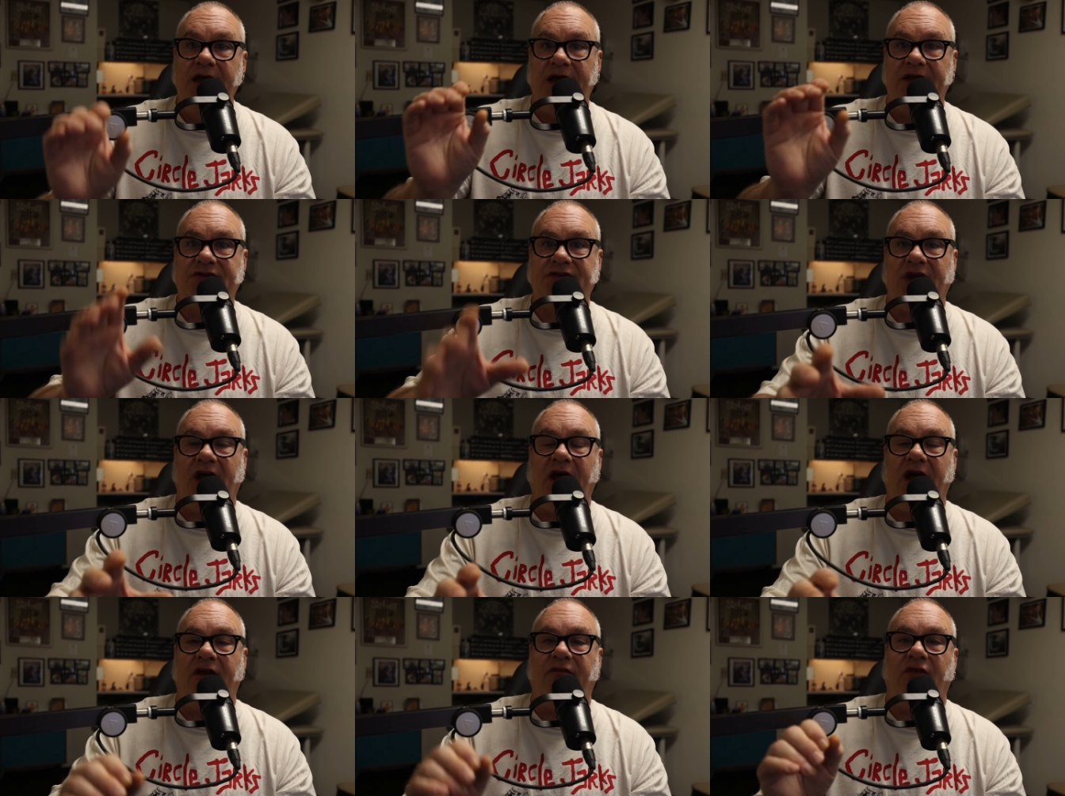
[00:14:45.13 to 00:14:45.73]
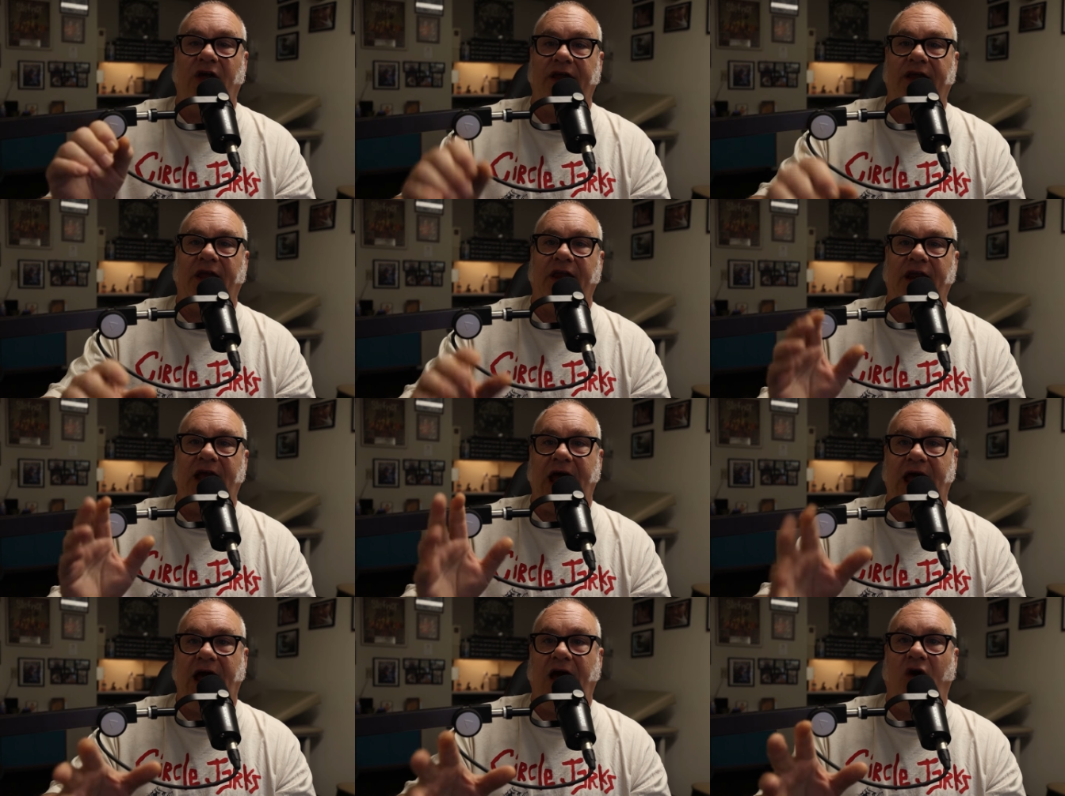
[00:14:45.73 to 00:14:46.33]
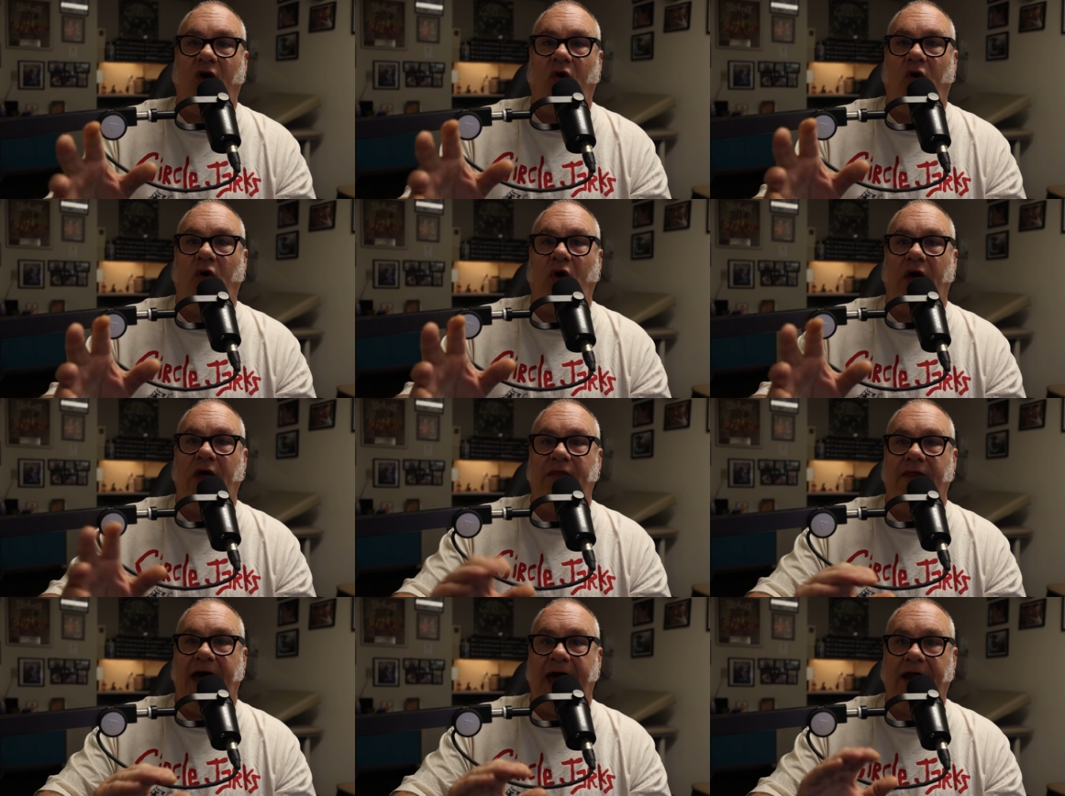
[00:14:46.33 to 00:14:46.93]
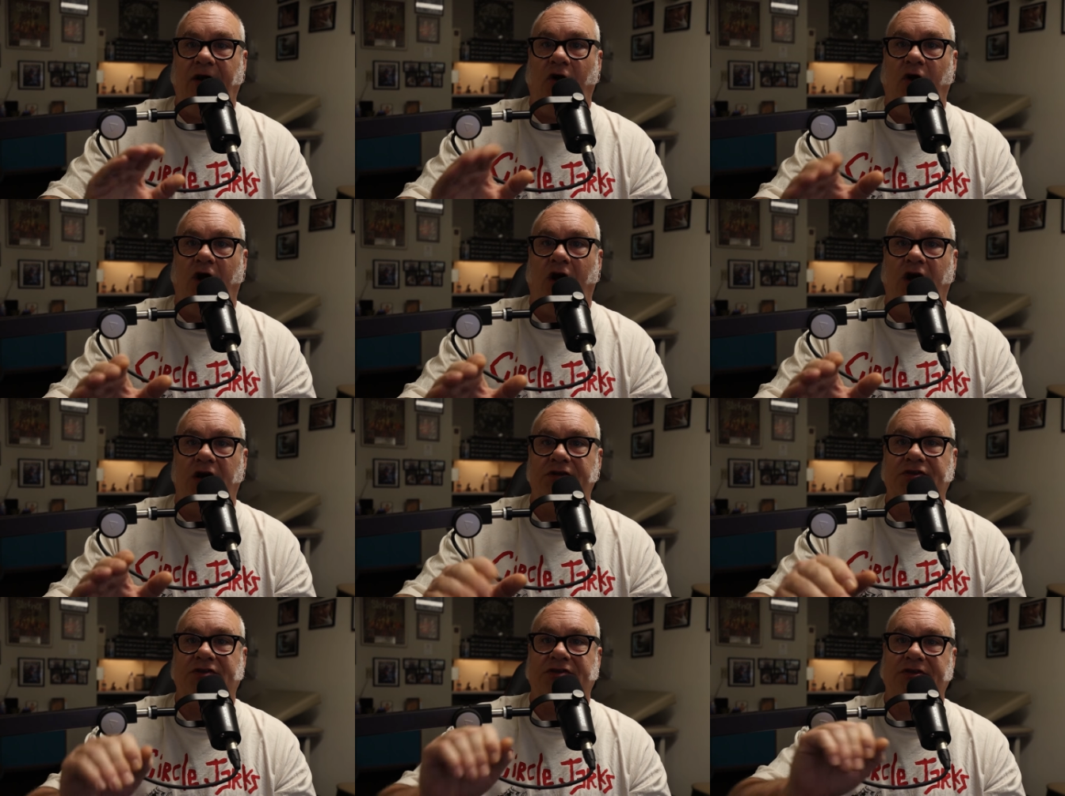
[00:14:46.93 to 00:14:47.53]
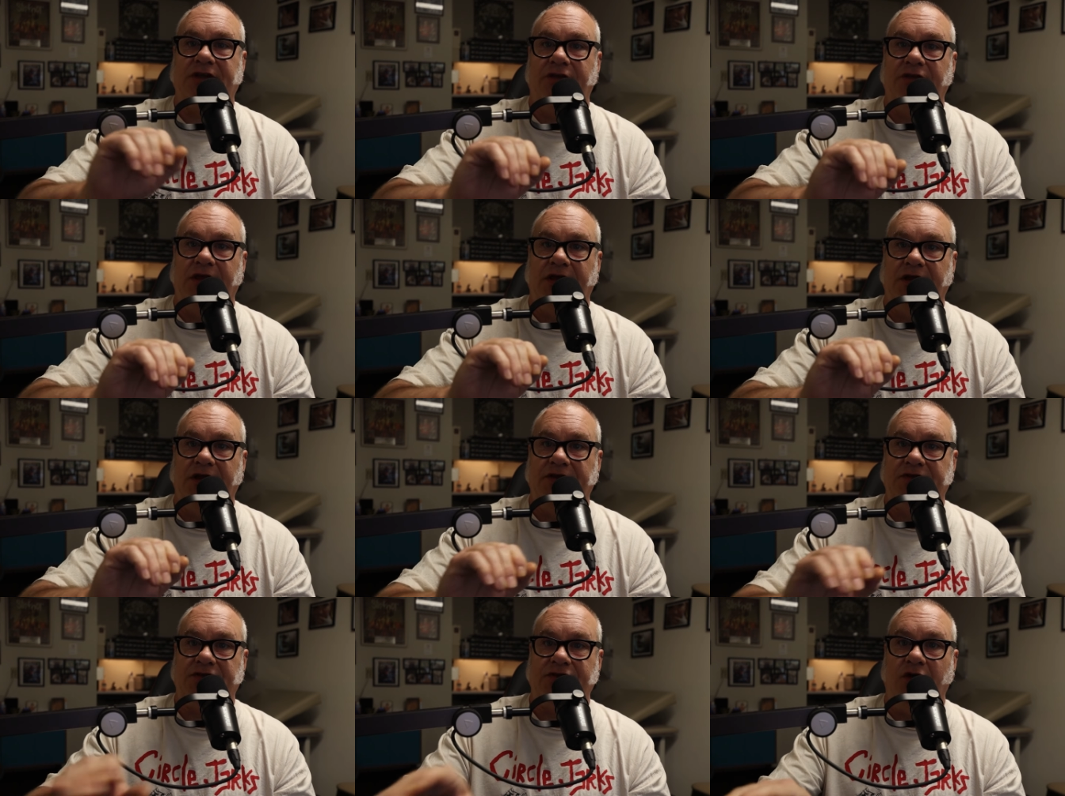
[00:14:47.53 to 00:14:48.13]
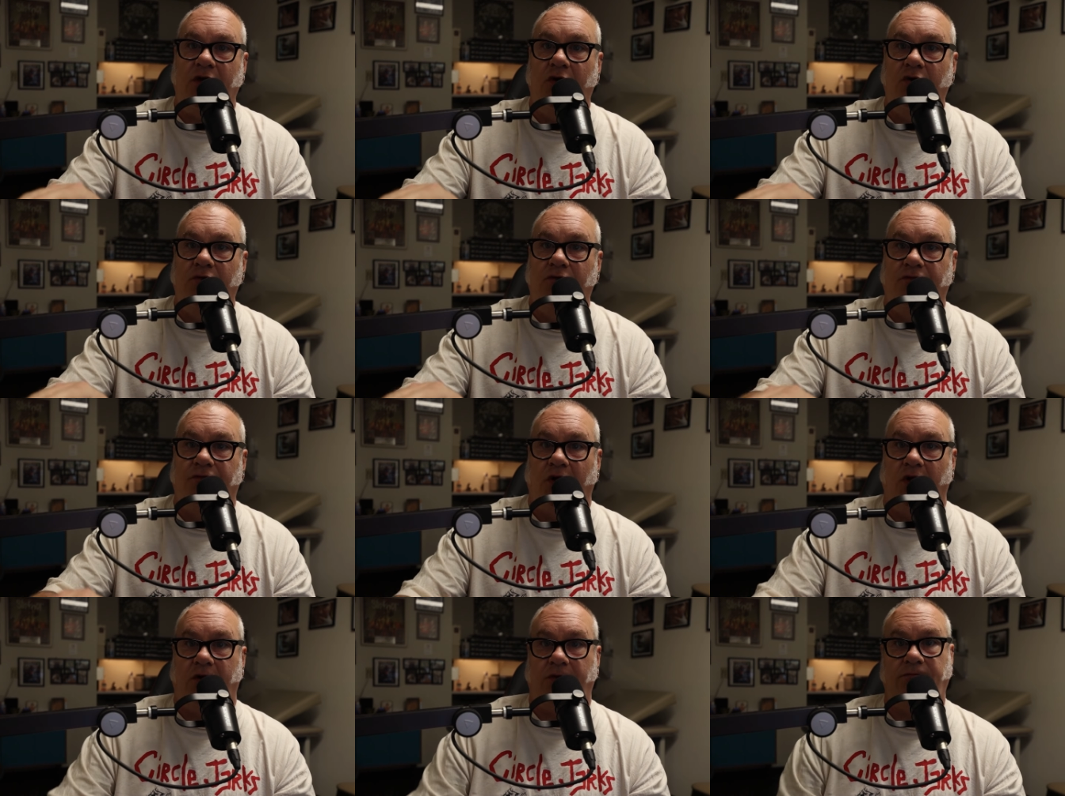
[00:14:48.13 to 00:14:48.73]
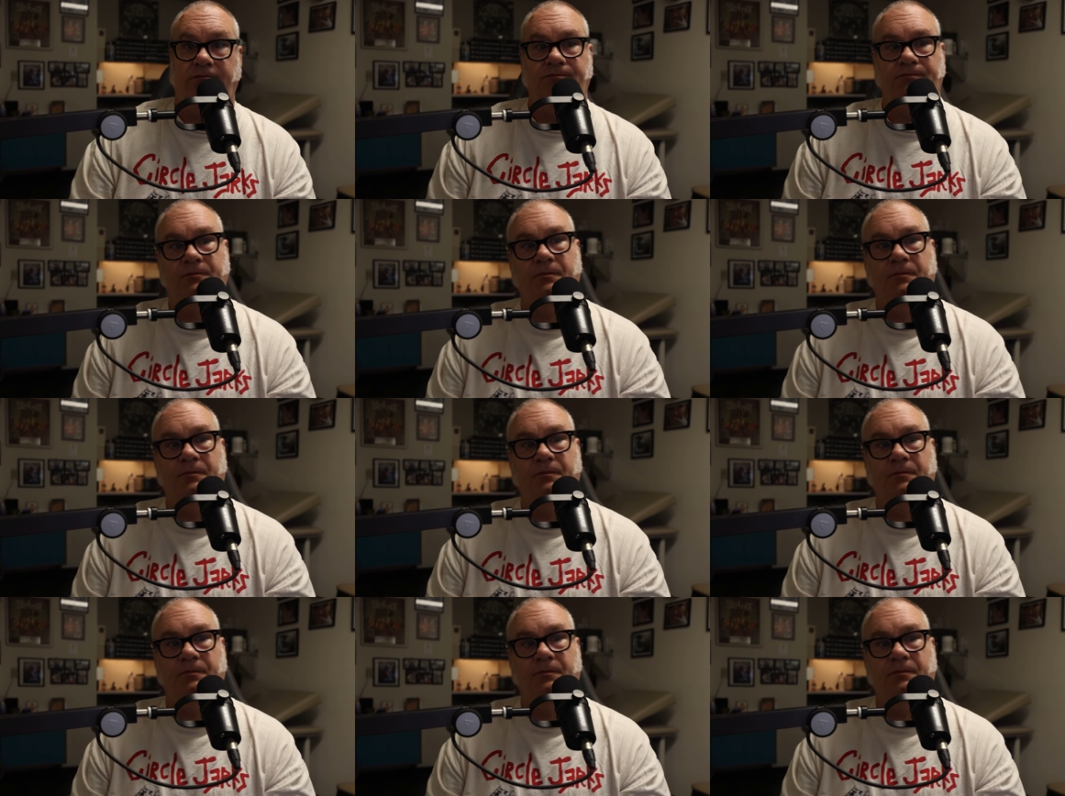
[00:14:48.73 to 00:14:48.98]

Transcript: It's kind of like an ow, uh, that hurts, and then it's over.